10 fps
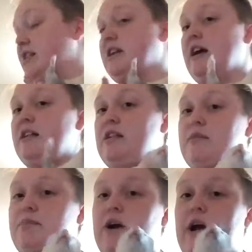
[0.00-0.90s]
Vasquez
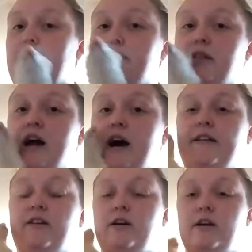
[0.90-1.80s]
is perhaps
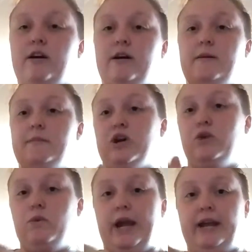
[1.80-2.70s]
not a
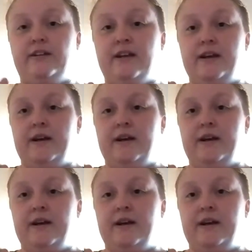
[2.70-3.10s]
good weight.